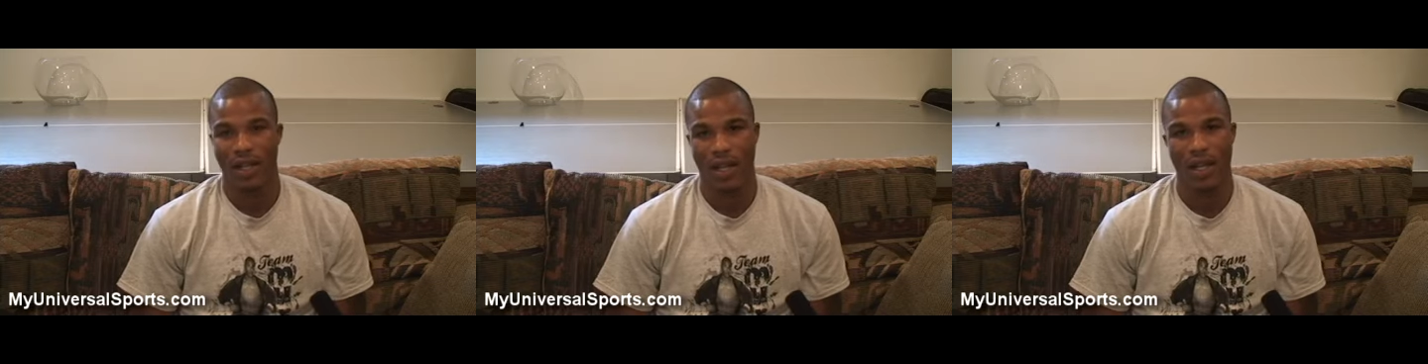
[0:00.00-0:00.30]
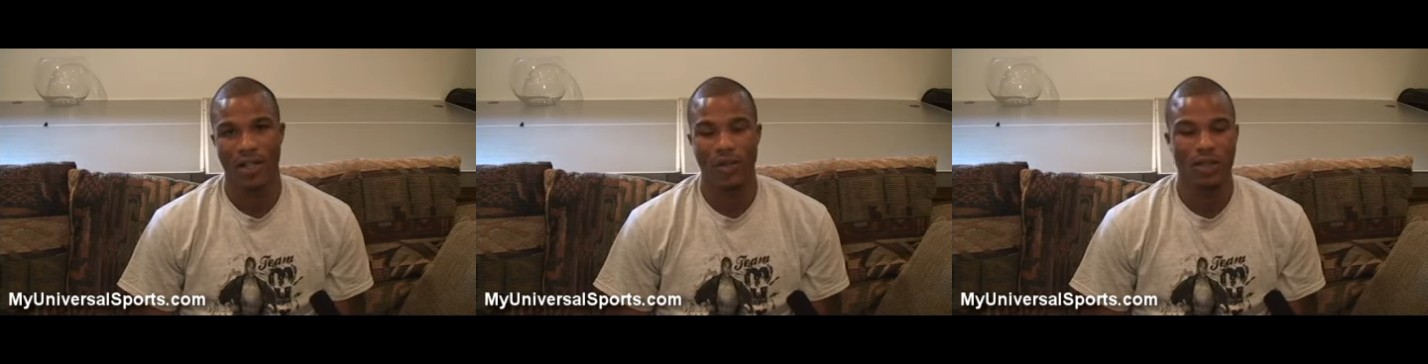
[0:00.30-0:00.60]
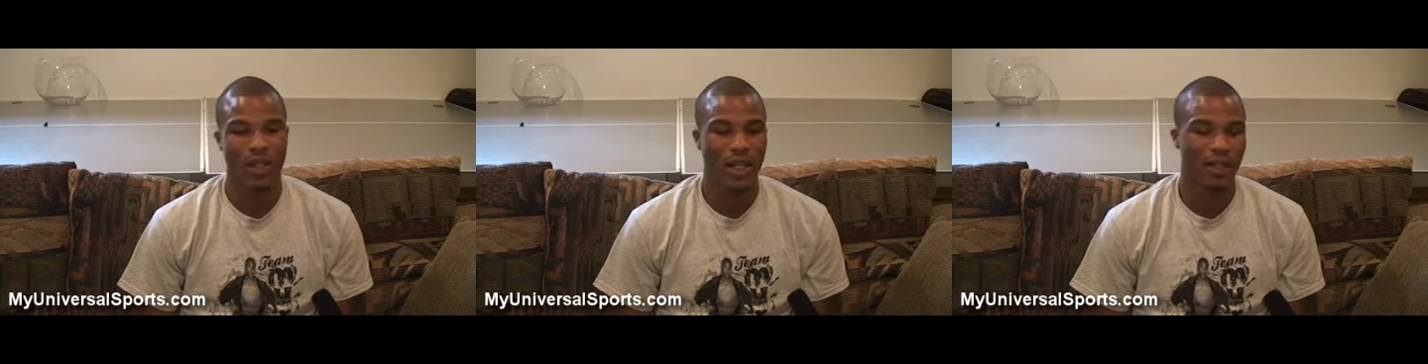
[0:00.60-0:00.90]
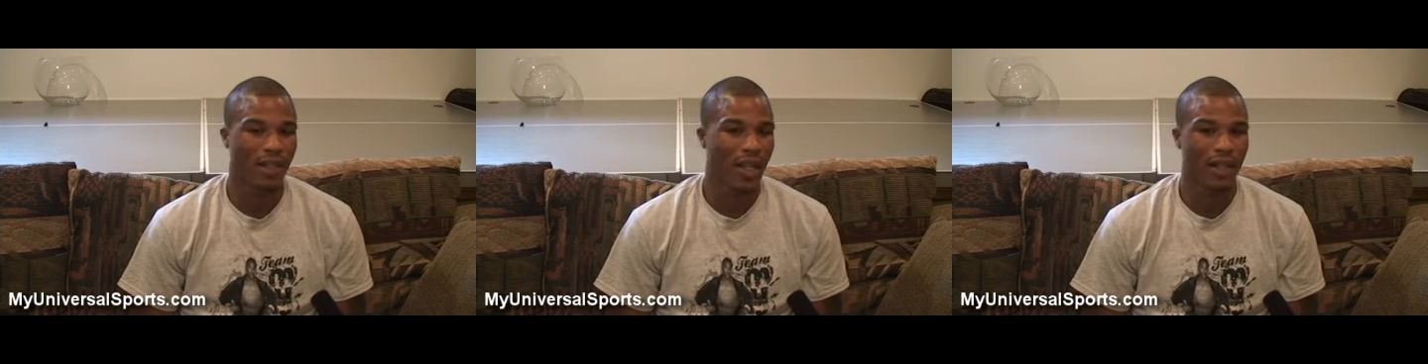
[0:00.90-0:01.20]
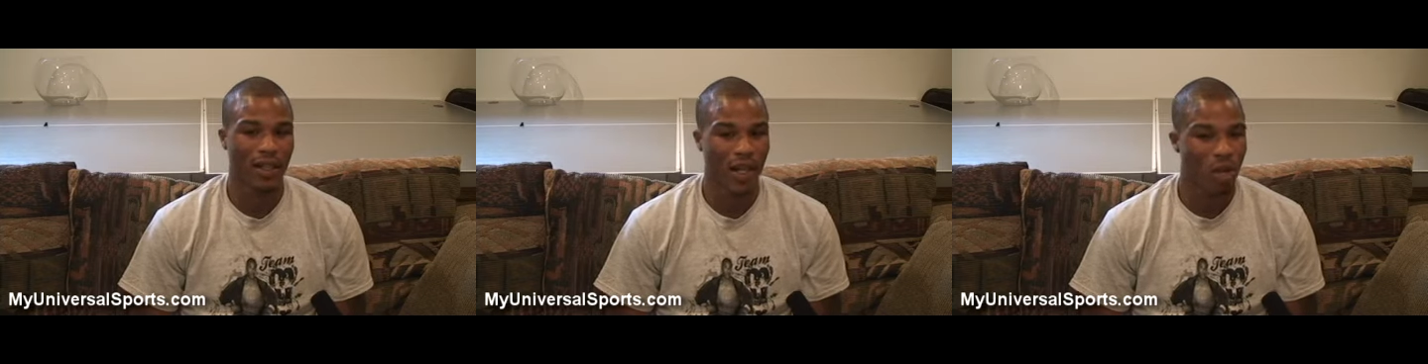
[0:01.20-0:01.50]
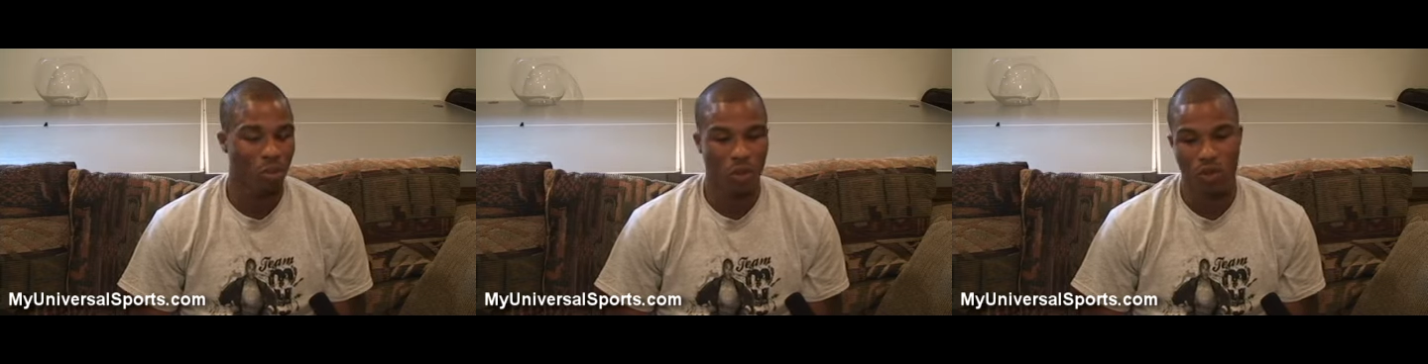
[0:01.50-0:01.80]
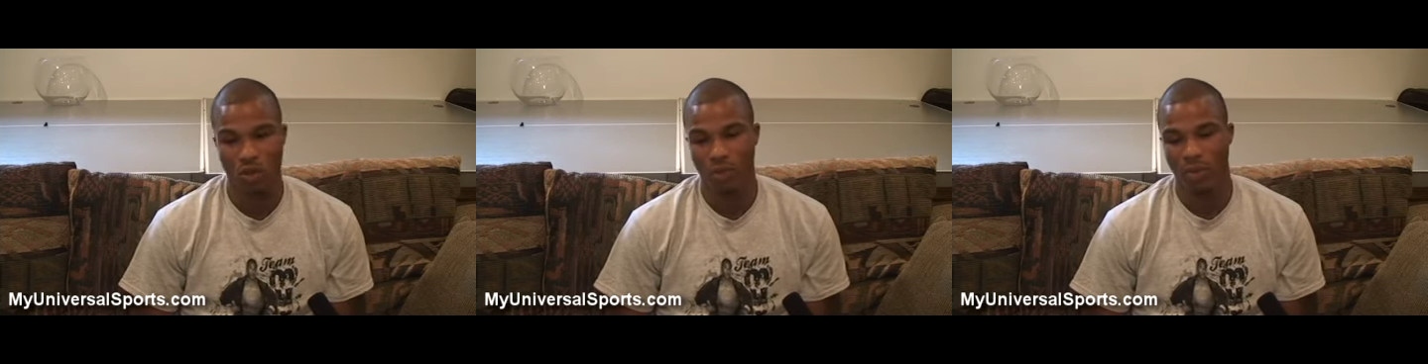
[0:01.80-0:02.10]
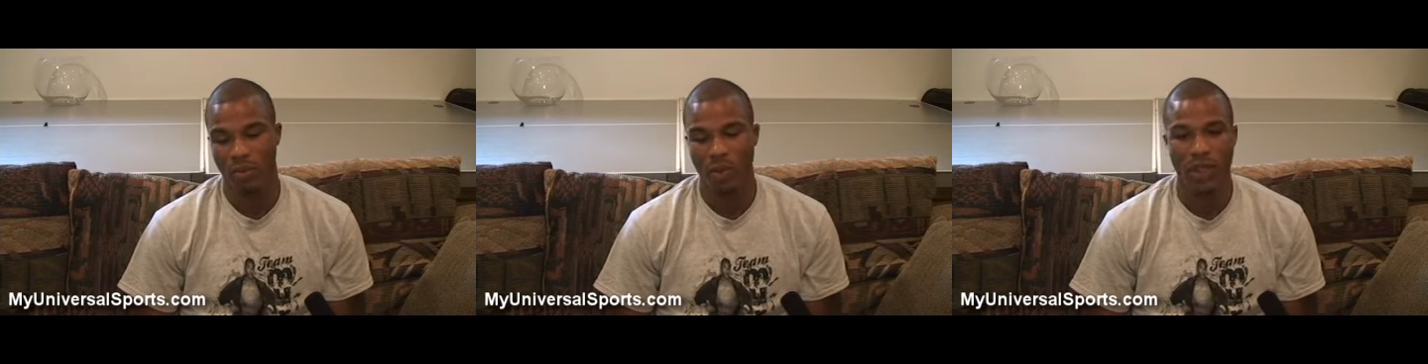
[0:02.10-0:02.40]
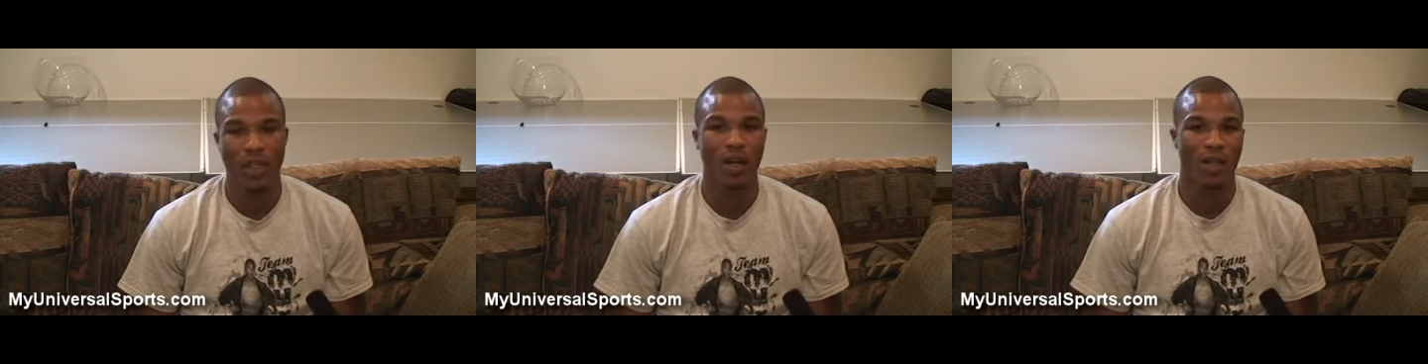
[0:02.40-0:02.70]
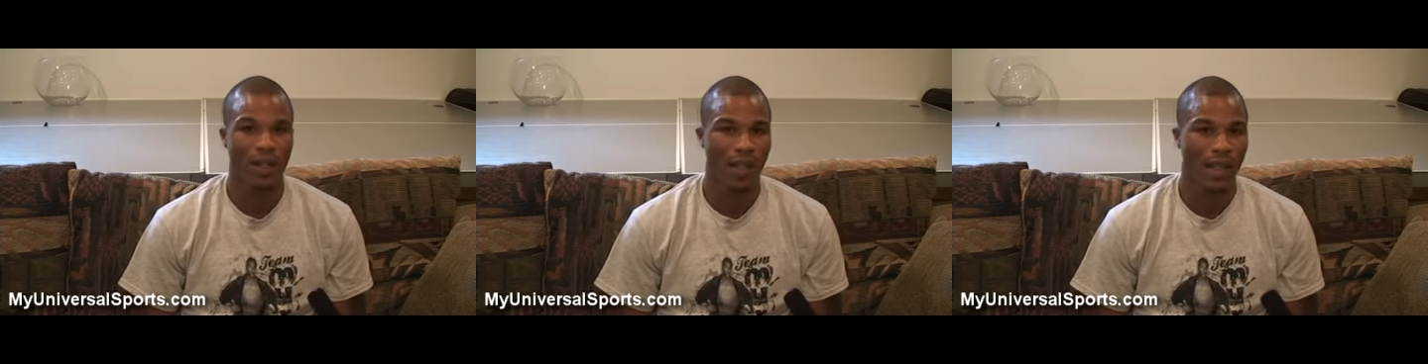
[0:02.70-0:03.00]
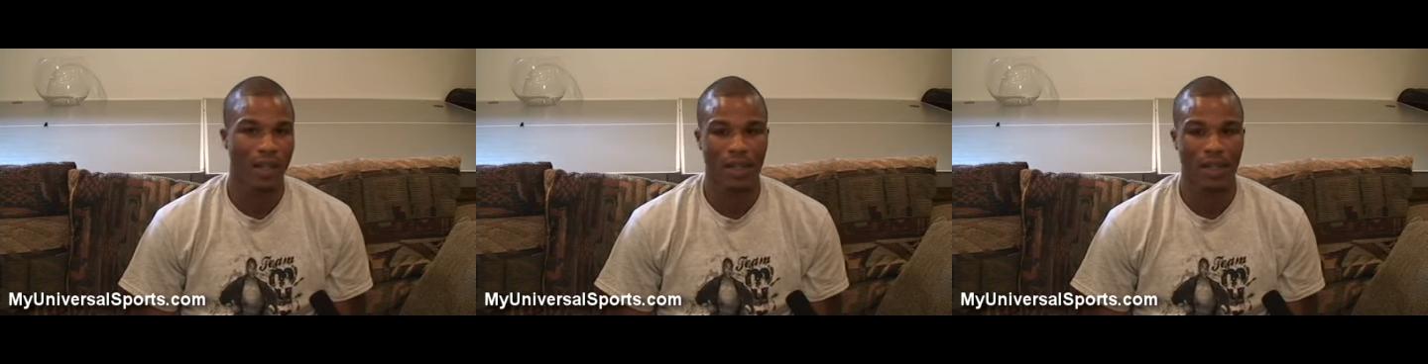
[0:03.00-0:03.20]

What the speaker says: I use it as like a gumbo soup and put it all together,